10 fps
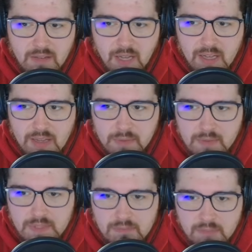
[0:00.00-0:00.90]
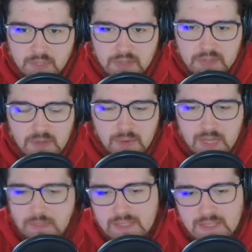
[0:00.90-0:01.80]
but there is no
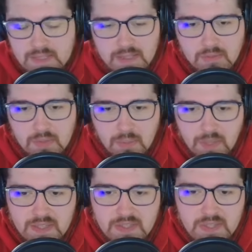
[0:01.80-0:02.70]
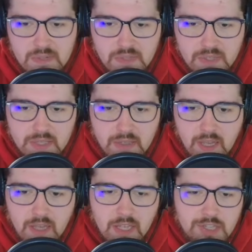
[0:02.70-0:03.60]
enemies in this level, but this is usually,
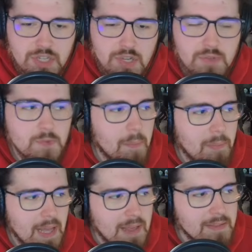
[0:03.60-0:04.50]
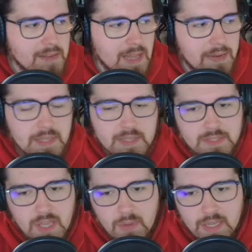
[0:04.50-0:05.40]
it shows what path an enemy
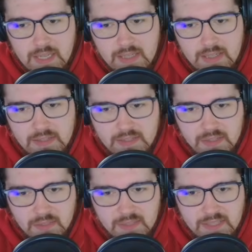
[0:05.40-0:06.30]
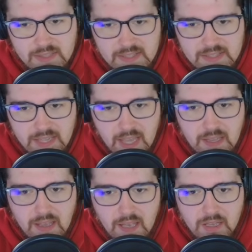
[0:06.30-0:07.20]
is going on. And so it's like,
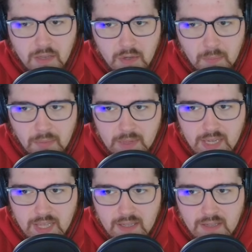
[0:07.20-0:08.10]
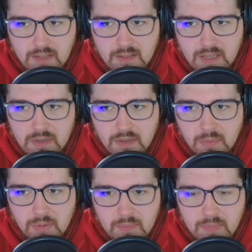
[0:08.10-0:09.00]
hey, go to point A, then go to
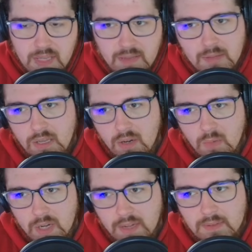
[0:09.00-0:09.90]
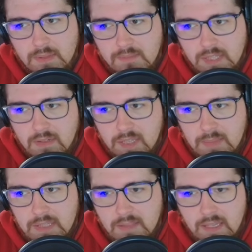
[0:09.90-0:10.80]
point B or whatever. You know what I
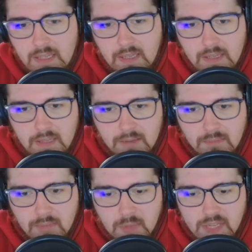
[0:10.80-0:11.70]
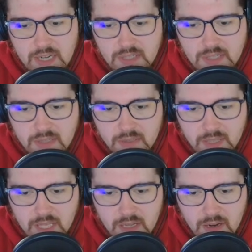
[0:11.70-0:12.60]
mean? But we can actually
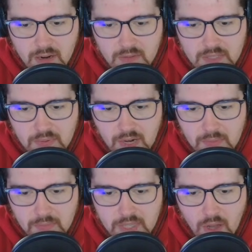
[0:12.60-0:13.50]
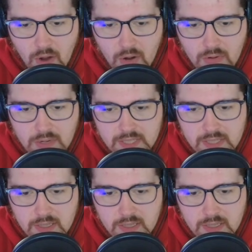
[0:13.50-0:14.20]
look here. These probably aren't